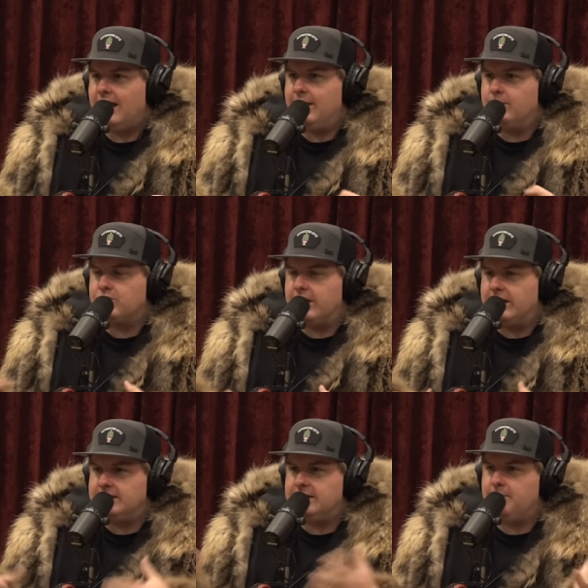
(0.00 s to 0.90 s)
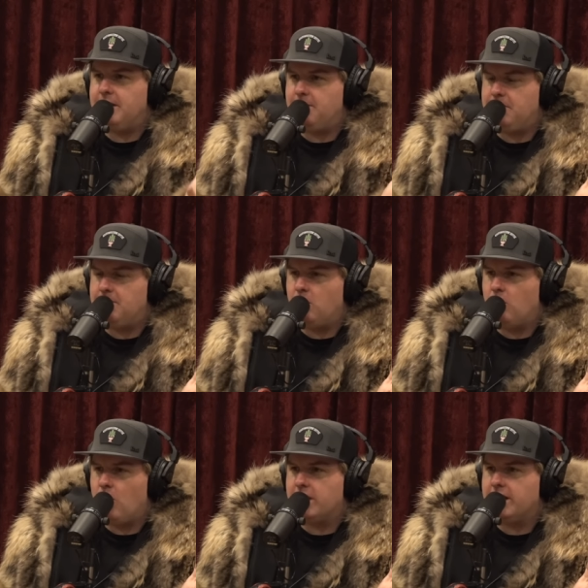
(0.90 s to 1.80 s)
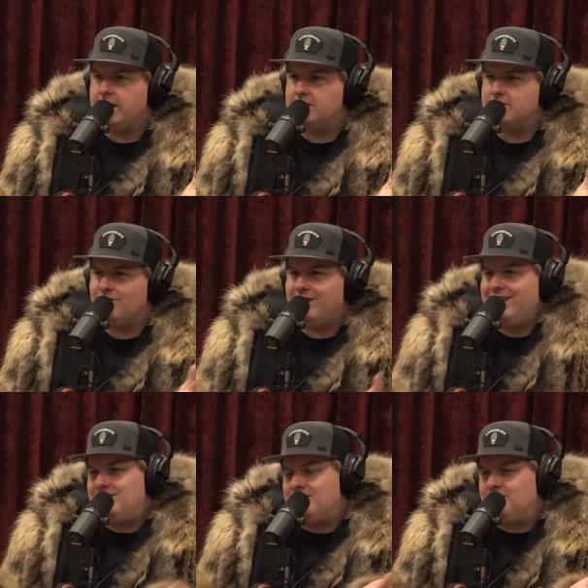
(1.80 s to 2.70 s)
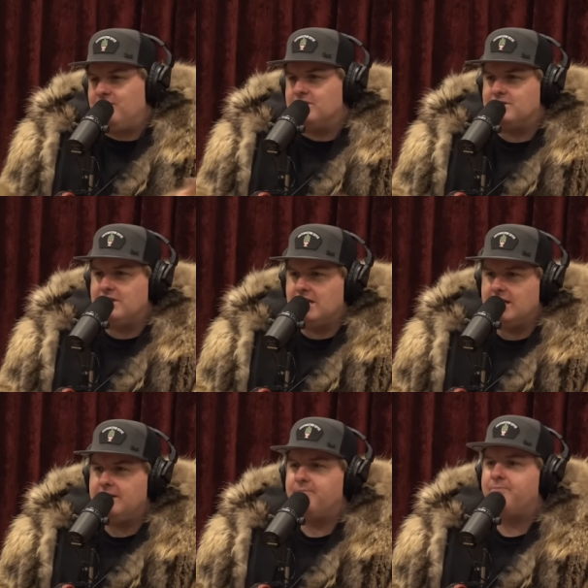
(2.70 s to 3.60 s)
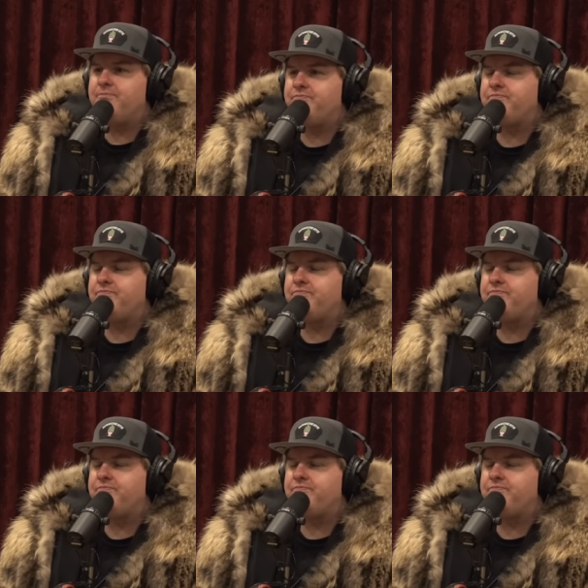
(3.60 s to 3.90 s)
and they were trying to intimidate people walking in the store. It just feels silly. I had